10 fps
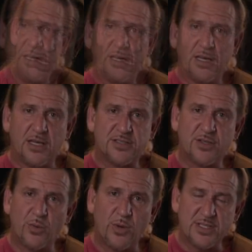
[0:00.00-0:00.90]
Uh,
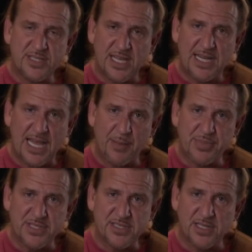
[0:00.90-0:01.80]
so once that
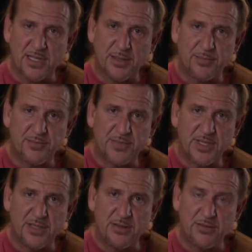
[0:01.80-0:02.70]
happens, um,
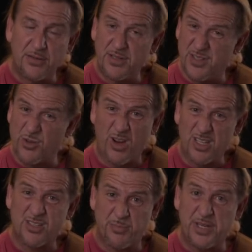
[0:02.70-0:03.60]
it,
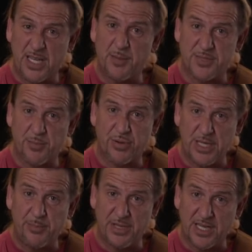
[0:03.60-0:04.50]
trust becomes a
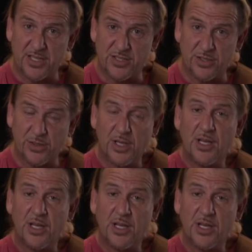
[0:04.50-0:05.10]
pretty big issue.